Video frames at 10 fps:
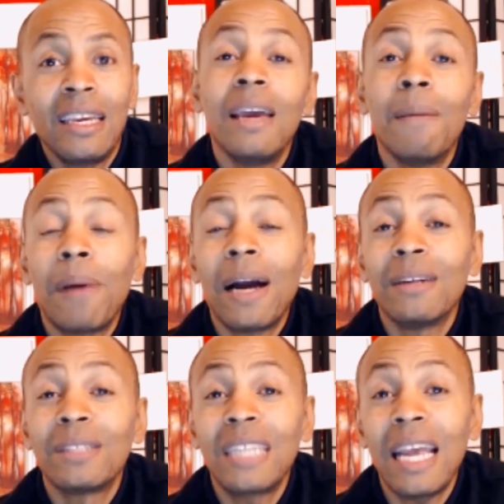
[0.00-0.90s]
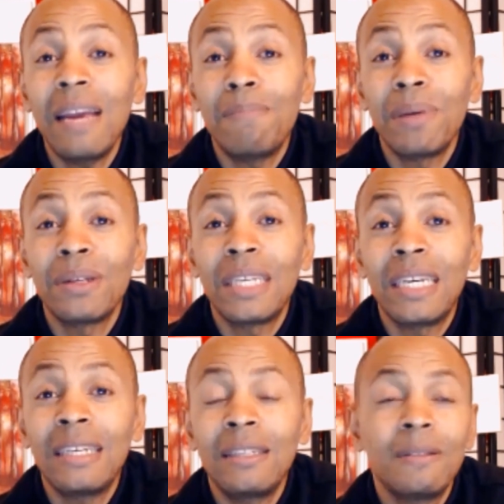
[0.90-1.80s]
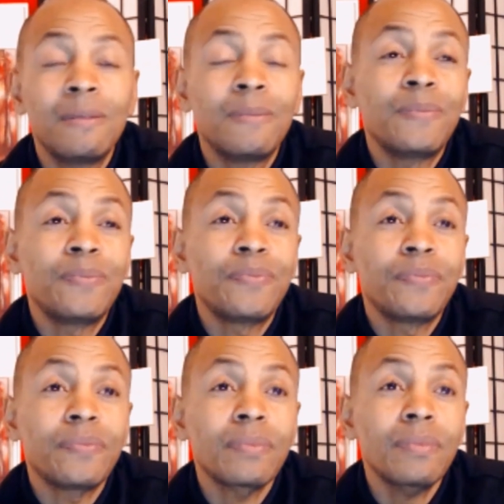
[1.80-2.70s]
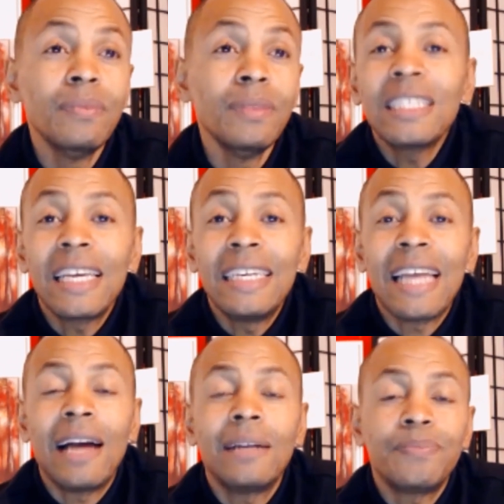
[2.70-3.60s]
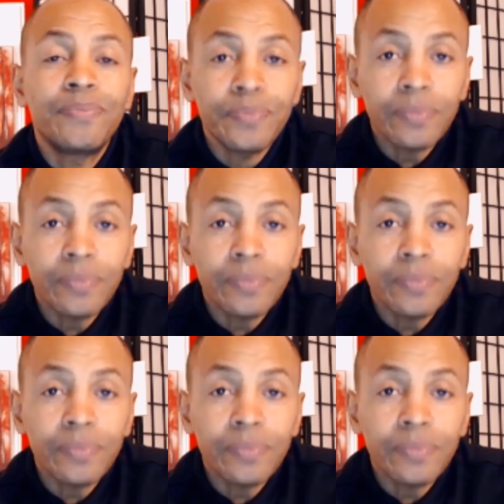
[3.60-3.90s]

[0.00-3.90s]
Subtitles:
the Empire State Building, things like that.